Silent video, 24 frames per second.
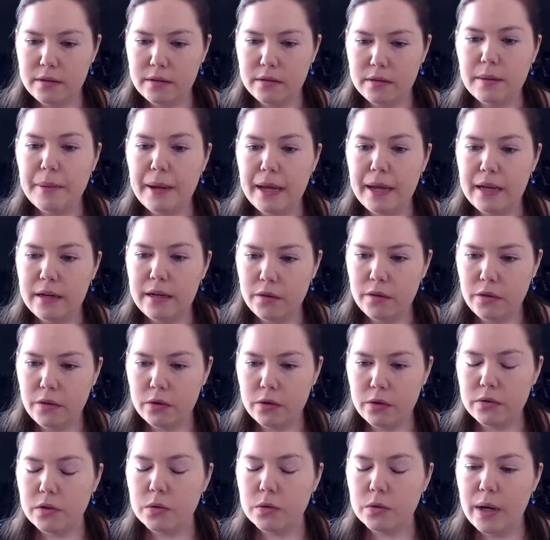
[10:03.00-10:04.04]
depend on
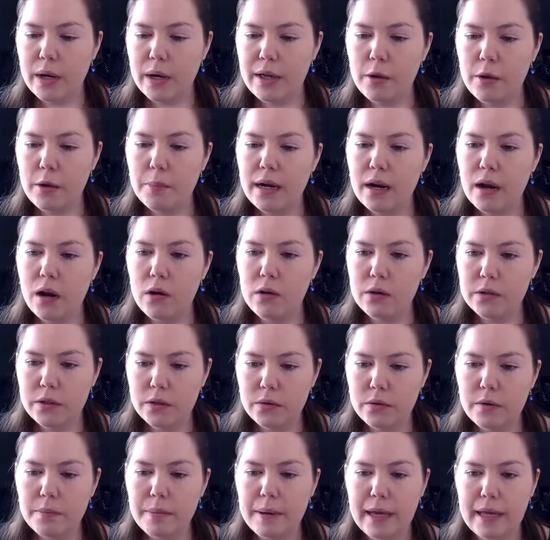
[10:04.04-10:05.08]
those as well, but it
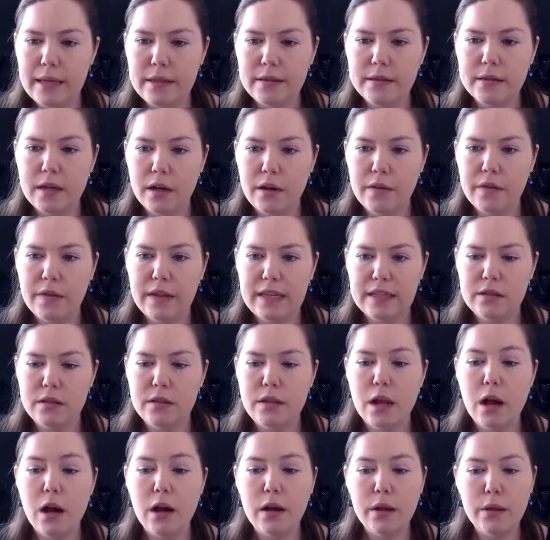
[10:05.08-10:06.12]
also depends on this
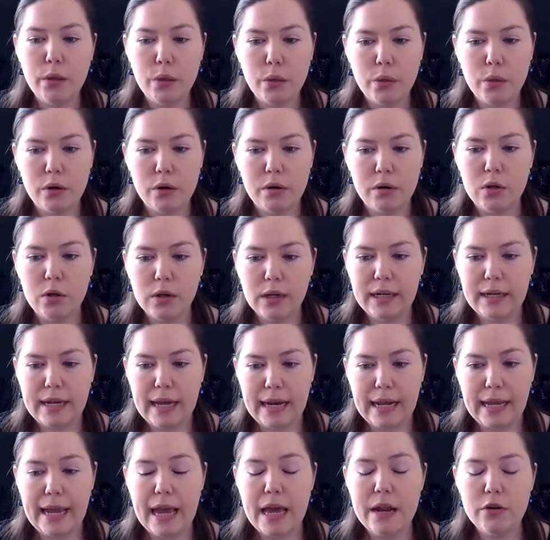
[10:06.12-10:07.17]
non-thermal
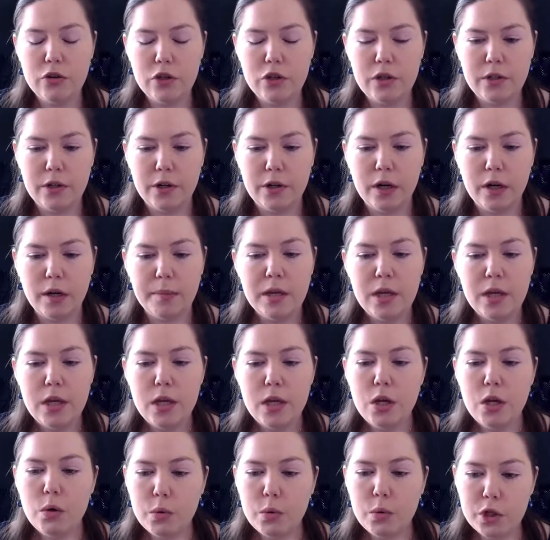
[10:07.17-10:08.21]
kinetic energy term,
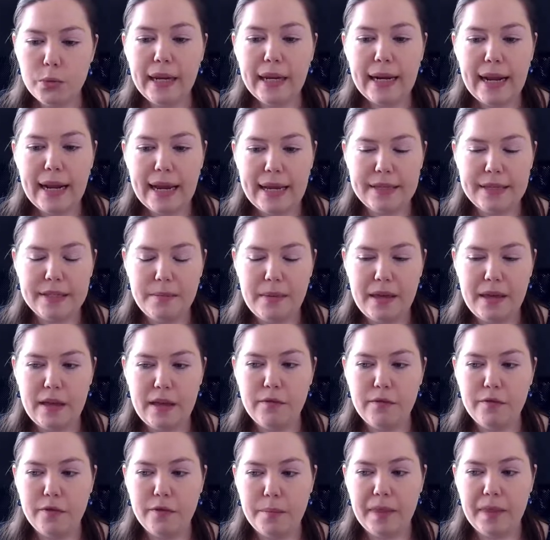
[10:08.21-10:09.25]
which we can
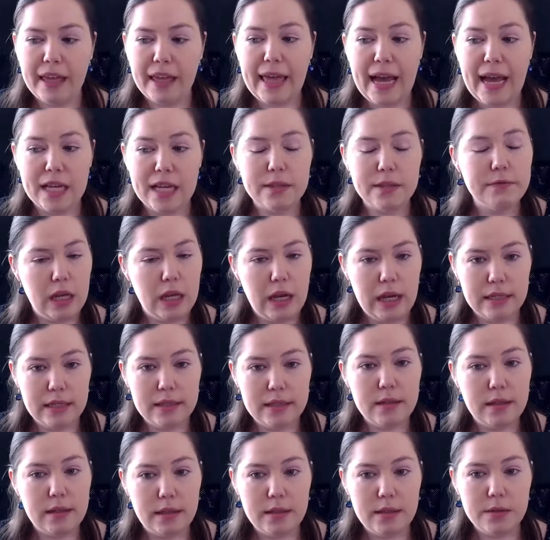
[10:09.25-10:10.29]
estimate from the gas
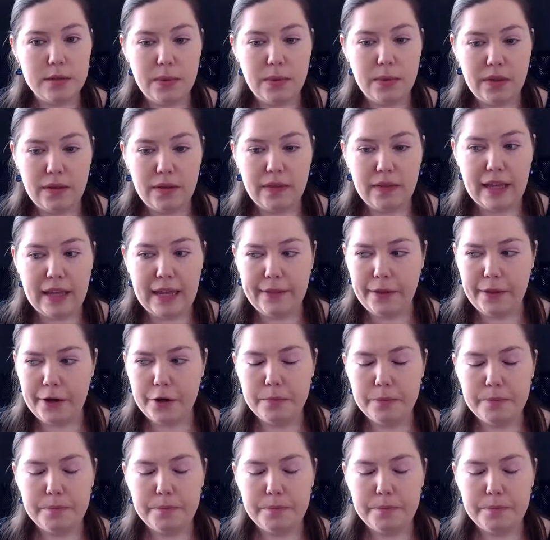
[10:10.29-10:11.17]
velocities within the halo.